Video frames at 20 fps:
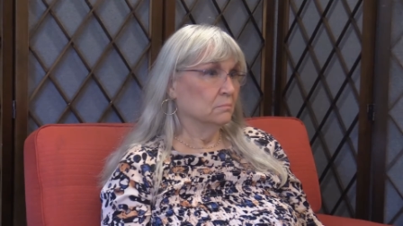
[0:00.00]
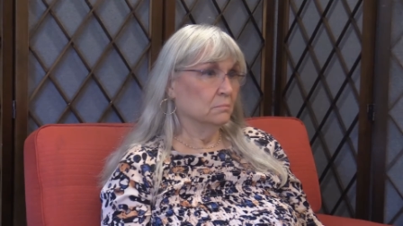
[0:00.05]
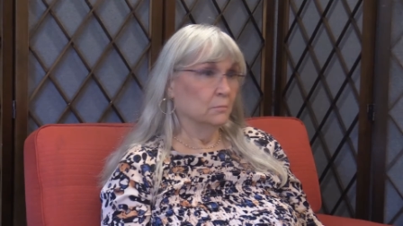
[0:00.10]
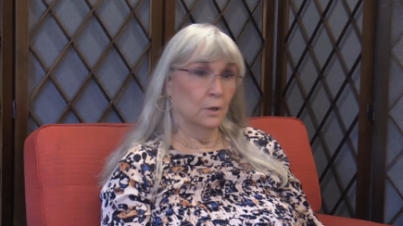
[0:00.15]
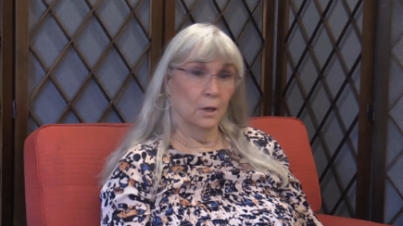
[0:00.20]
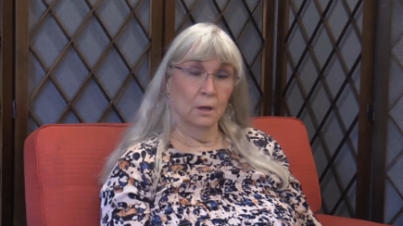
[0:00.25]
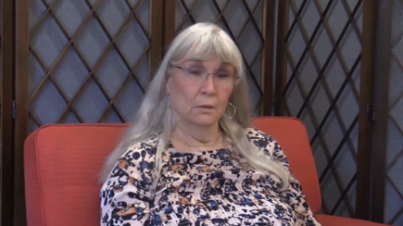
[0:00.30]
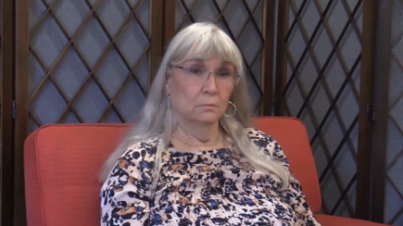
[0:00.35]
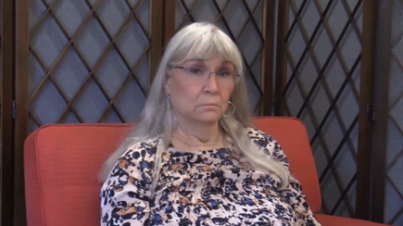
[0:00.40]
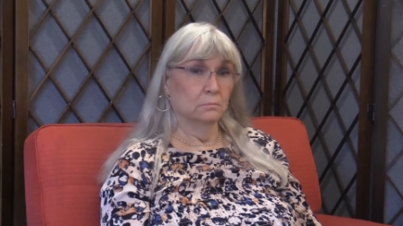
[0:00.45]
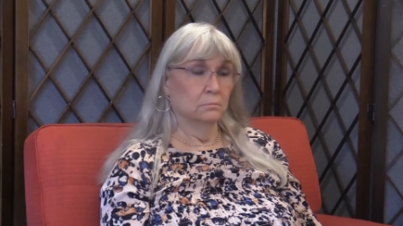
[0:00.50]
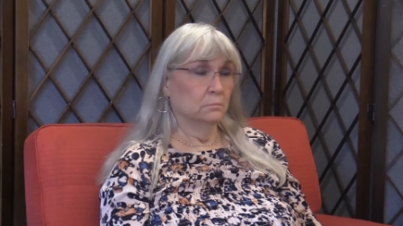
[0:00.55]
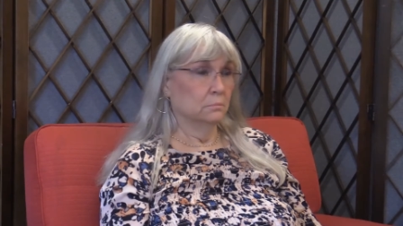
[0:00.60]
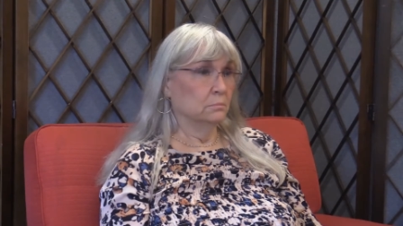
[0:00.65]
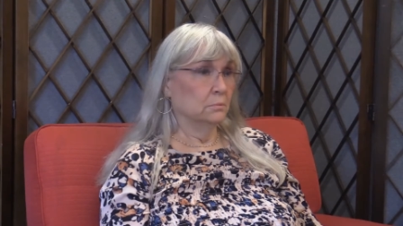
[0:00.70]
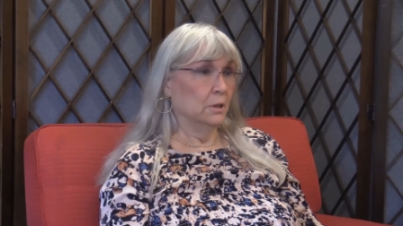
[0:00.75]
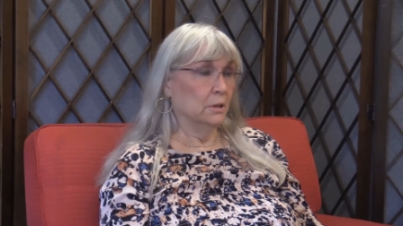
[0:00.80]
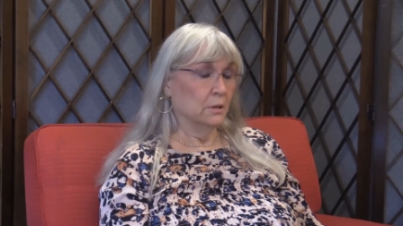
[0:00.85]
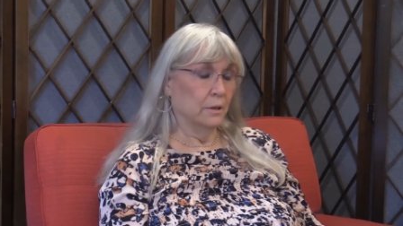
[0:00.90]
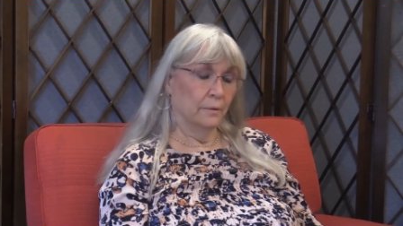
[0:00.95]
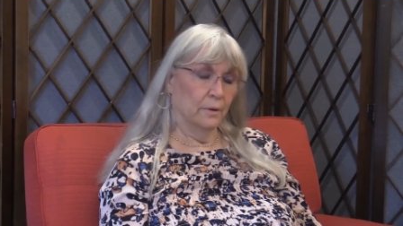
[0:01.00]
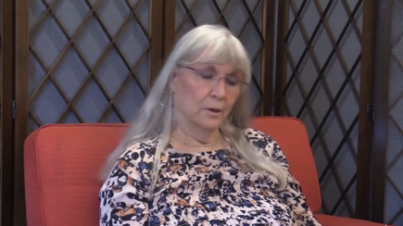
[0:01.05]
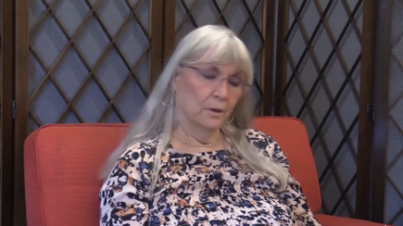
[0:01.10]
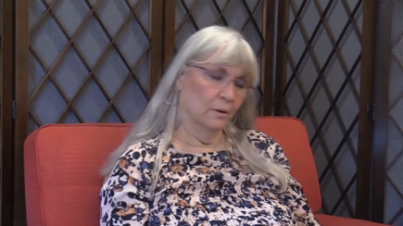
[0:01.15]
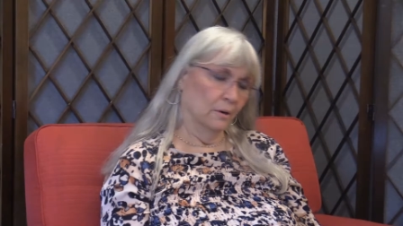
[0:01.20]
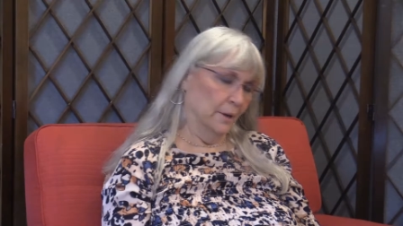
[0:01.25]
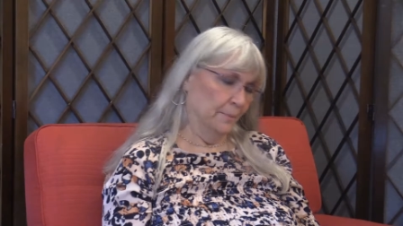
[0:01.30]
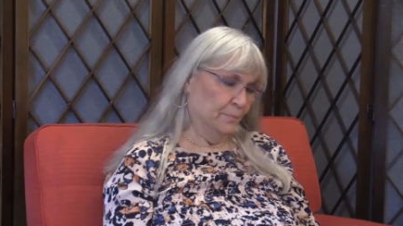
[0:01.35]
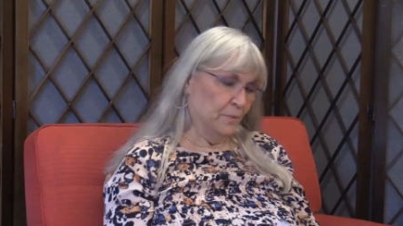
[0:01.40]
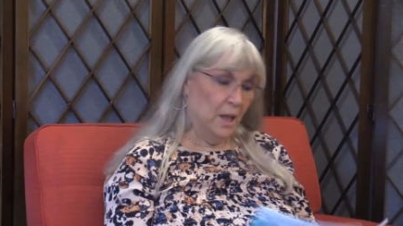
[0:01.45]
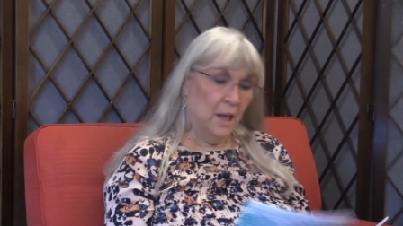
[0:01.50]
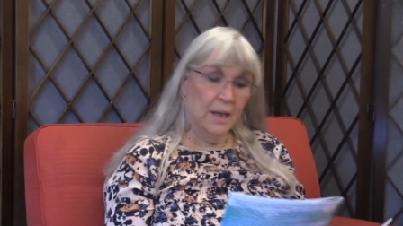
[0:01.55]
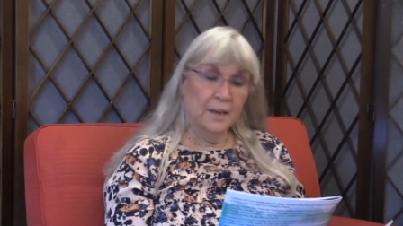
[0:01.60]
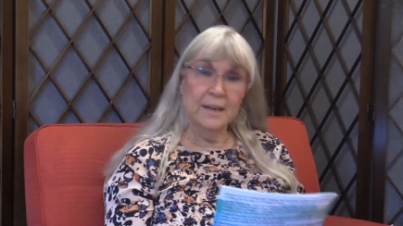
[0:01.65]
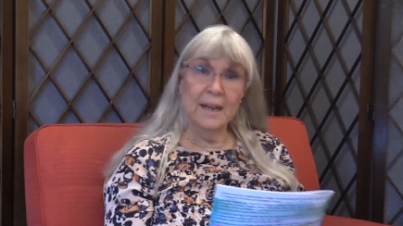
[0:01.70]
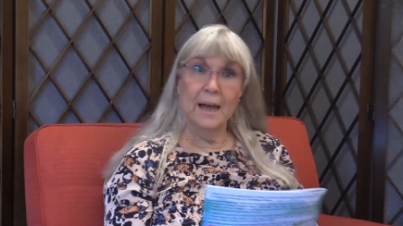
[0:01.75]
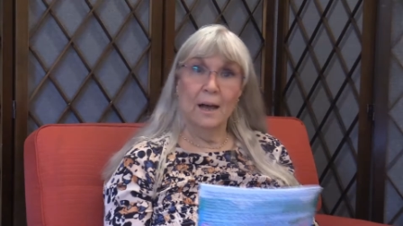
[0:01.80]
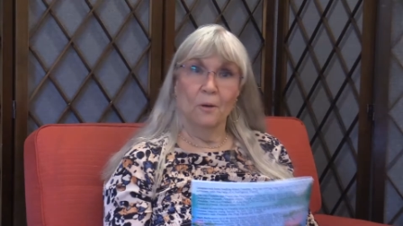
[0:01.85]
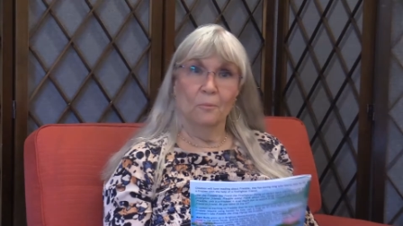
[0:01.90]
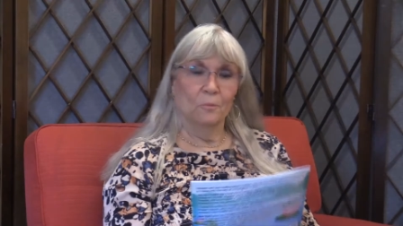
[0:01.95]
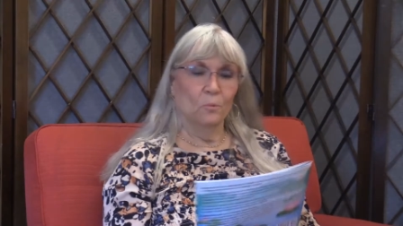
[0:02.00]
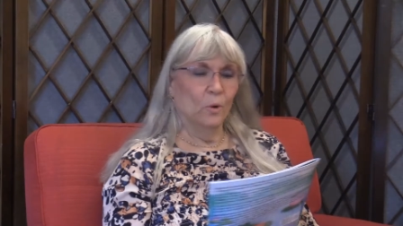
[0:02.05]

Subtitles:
Yeah. All right. Now,